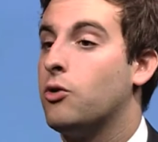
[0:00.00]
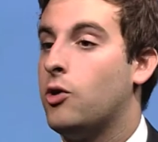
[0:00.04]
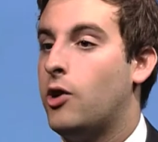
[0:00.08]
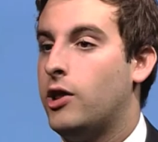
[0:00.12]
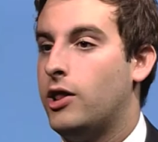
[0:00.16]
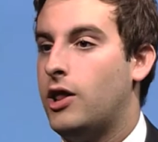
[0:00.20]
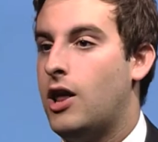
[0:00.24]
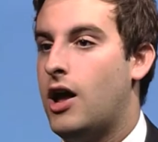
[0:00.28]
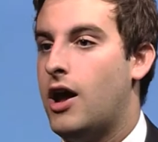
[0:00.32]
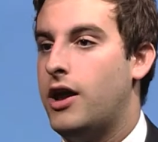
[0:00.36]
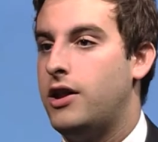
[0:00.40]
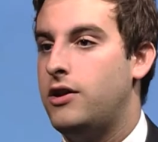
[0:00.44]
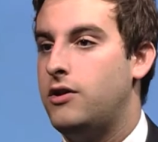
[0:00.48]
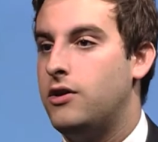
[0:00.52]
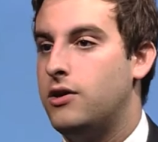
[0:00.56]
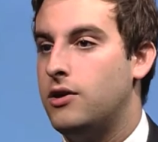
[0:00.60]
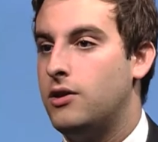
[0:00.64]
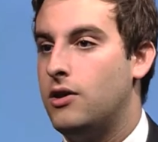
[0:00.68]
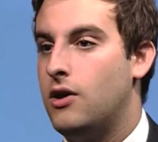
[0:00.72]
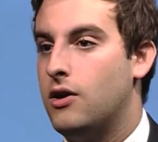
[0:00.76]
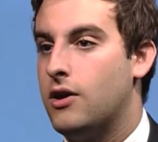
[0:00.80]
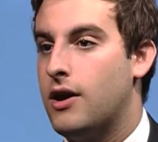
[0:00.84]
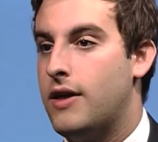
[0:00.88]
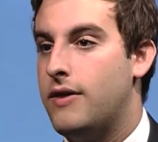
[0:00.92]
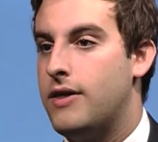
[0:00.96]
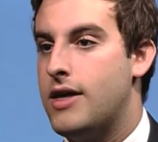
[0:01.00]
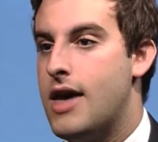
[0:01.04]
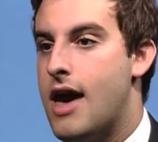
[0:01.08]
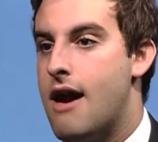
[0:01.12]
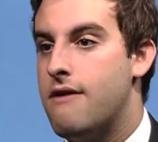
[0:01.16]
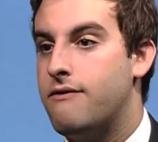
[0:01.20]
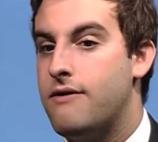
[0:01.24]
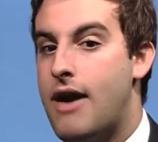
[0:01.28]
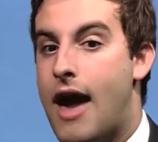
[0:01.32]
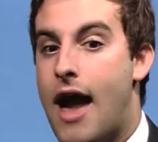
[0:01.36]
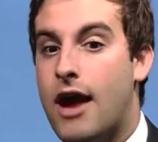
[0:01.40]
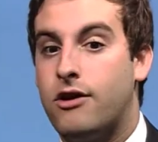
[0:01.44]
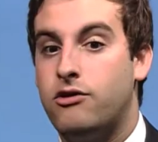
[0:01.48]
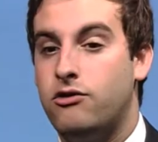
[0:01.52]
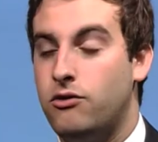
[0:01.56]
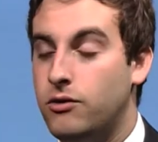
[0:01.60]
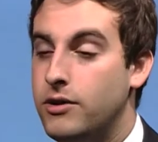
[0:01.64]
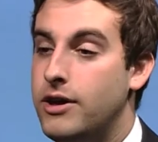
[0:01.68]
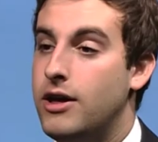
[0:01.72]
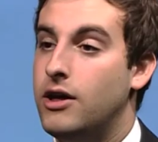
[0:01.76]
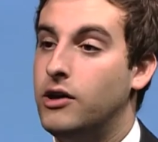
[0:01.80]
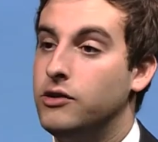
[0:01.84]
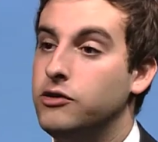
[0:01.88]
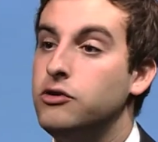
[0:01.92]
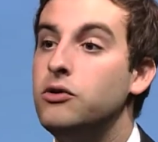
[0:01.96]
online you can look, and they have actual
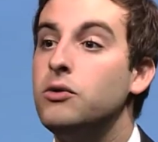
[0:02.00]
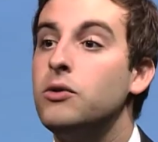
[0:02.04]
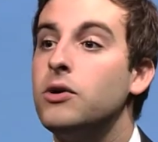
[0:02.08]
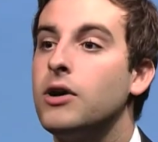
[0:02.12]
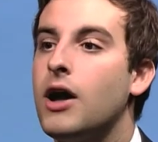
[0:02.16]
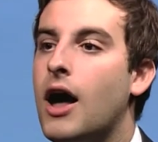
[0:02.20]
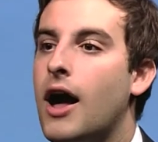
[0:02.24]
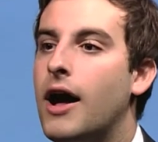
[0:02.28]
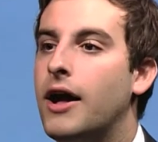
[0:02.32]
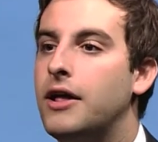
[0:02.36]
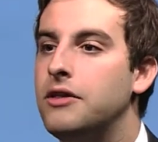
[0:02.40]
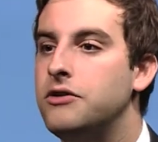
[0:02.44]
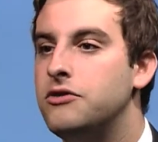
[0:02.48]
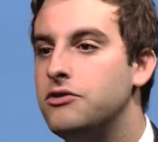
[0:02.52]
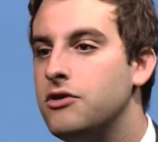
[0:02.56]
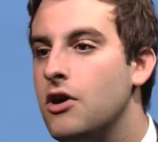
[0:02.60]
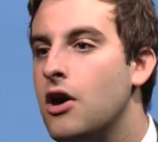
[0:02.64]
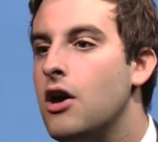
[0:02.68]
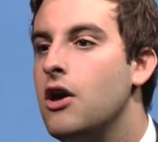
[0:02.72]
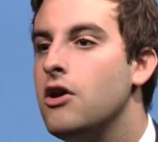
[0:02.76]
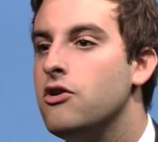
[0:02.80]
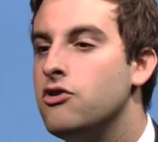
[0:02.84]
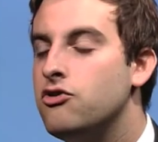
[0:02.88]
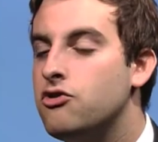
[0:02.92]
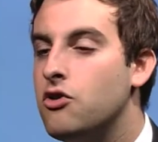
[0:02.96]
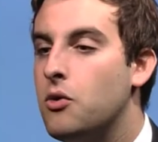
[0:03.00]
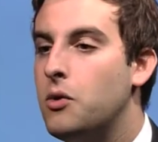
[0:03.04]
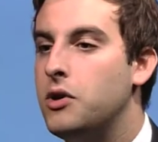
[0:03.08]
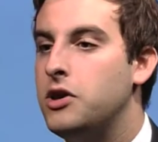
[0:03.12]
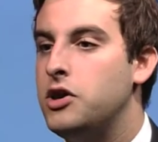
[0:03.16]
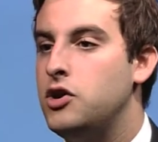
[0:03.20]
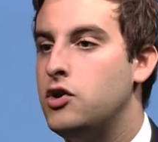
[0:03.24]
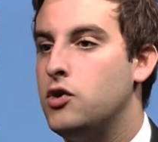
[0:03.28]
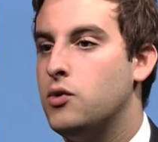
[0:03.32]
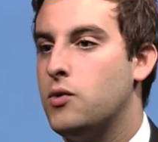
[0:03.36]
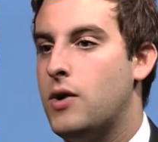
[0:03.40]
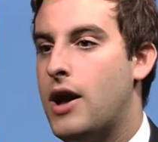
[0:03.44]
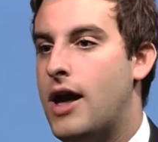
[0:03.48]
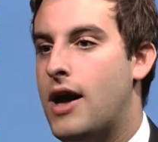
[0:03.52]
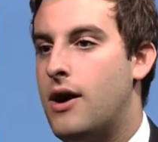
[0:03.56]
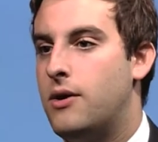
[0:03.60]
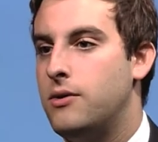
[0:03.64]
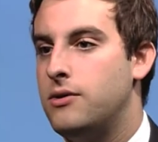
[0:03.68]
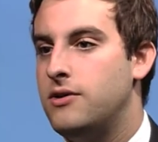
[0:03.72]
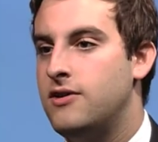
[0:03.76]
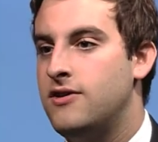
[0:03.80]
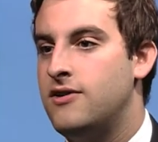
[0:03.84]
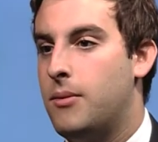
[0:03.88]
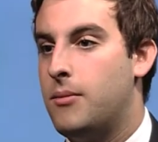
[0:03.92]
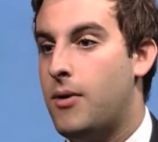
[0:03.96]
Yale tour guides showing you
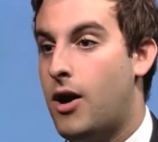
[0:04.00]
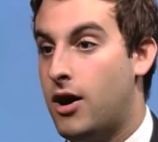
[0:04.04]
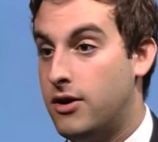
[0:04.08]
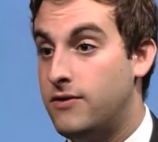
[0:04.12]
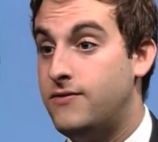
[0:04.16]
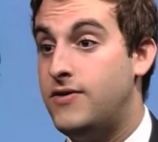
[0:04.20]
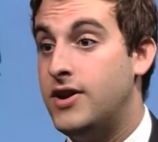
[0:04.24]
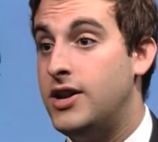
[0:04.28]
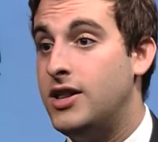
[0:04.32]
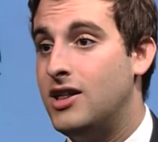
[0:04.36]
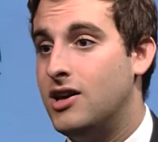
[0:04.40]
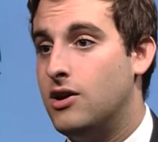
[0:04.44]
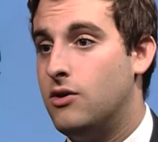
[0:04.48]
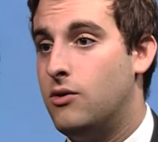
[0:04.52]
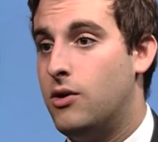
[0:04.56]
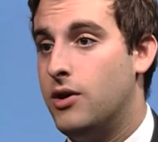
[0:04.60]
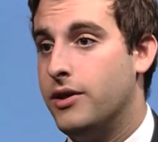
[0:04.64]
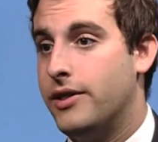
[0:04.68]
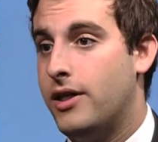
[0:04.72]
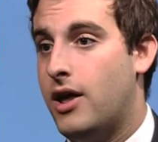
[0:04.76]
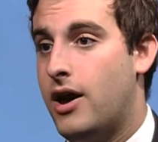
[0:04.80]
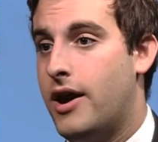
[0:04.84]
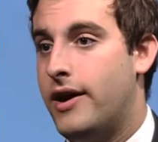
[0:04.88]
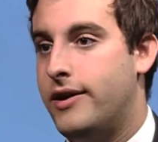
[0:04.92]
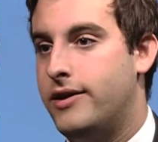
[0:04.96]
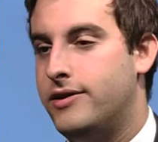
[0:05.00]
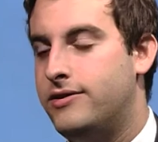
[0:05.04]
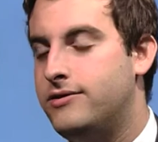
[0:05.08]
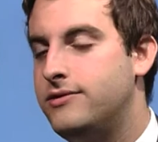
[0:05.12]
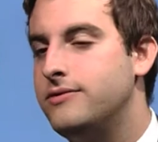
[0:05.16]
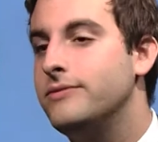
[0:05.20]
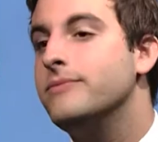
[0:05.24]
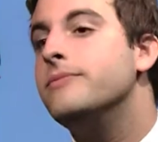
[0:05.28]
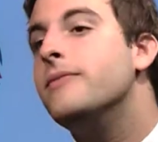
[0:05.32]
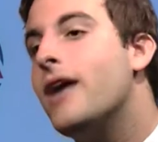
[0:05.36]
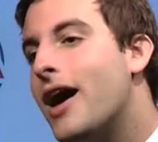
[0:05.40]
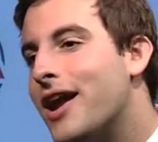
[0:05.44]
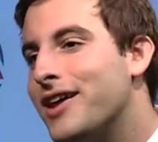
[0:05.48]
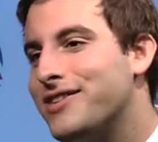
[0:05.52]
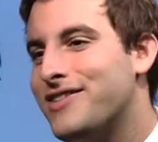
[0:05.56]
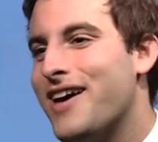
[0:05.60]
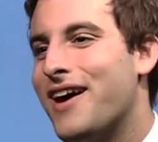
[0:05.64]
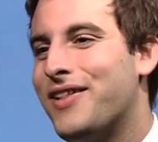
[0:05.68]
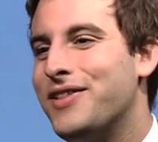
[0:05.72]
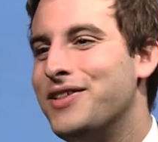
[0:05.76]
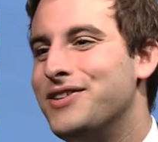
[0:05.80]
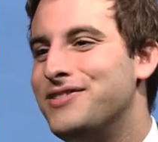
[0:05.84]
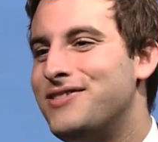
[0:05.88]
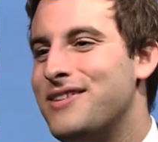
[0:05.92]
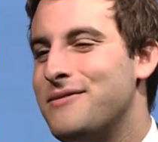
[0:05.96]
around on video online. It's not
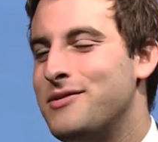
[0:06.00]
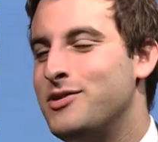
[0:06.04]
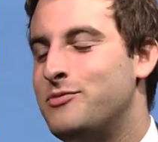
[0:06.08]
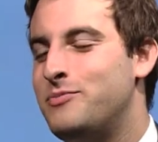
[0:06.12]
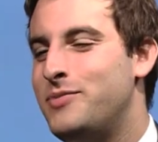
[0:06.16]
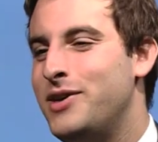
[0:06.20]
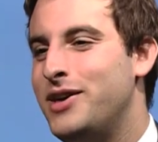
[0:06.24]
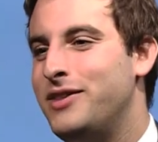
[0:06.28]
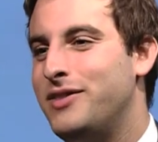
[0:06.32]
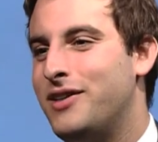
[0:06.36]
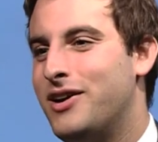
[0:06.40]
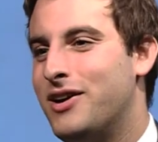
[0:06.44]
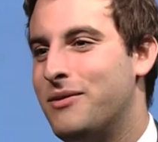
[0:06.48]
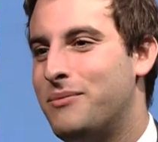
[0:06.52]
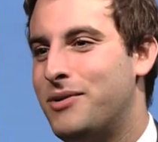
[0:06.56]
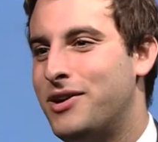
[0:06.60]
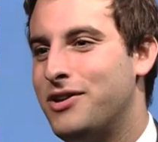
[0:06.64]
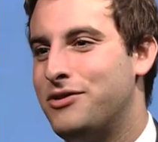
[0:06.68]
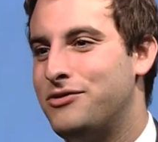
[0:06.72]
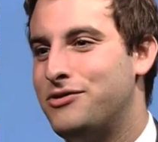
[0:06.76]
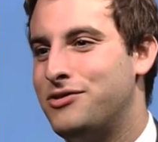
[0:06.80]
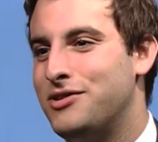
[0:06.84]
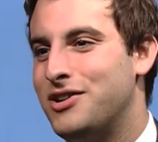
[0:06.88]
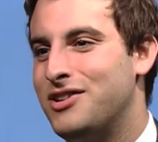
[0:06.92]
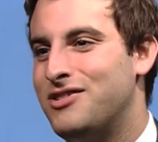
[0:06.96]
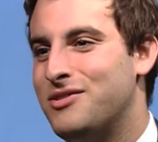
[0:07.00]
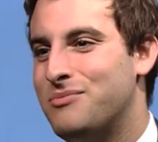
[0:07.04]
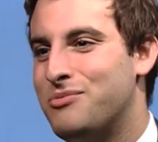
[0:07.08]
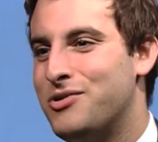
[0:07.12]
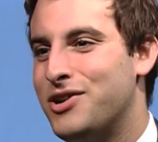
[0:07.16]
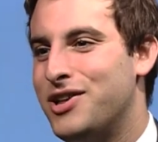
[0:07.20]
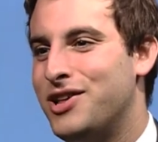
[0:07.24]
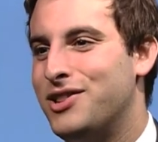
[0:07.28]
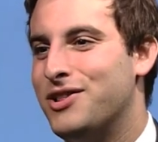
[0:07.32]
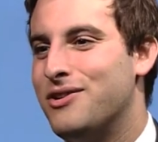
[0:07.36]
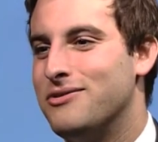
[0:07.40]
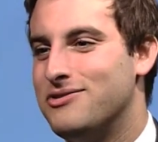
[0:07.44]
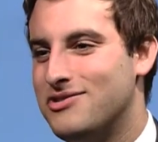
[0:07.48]
exactly the same as being there, but it's a pretty close